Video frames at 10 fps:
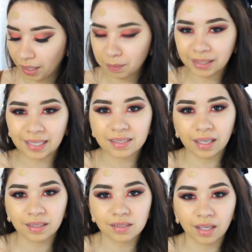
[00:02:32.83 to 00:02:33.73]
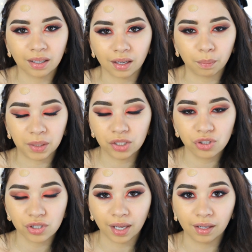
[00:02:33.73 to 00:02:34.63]
I mean, they say it's like a
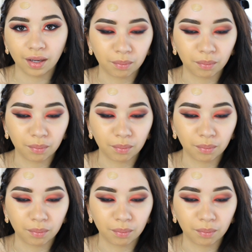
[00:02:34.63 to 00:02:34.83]
peach scent.